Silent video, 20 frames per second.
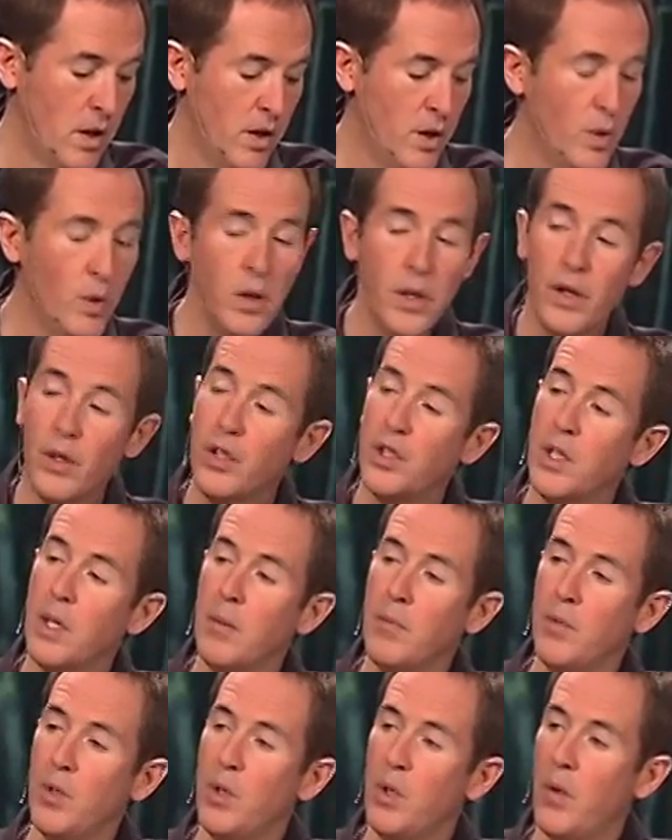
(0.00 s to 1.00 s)
New
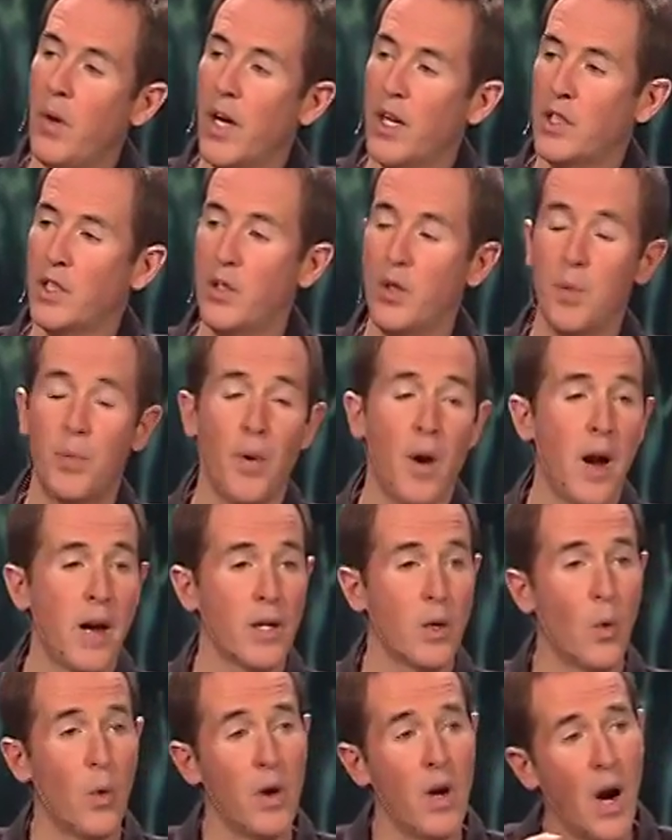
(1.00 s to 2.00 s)
leadership, new direction, new
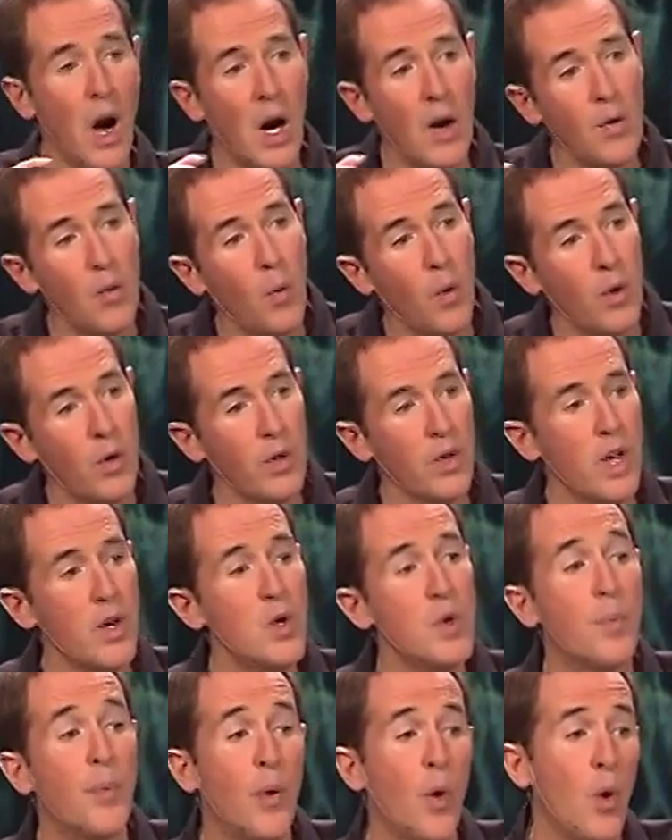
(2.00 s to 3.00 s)
product, or in our world, a
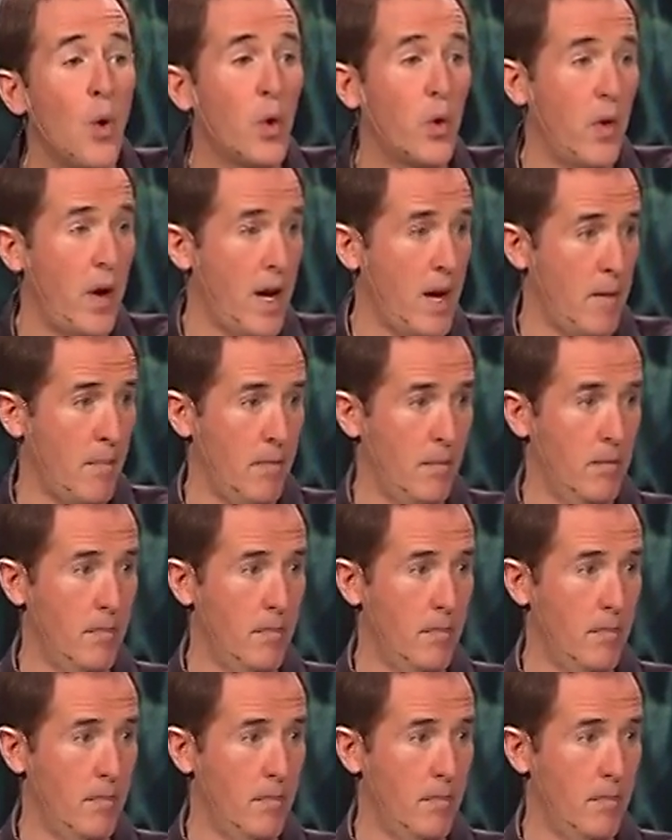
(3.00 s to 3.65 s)
new program.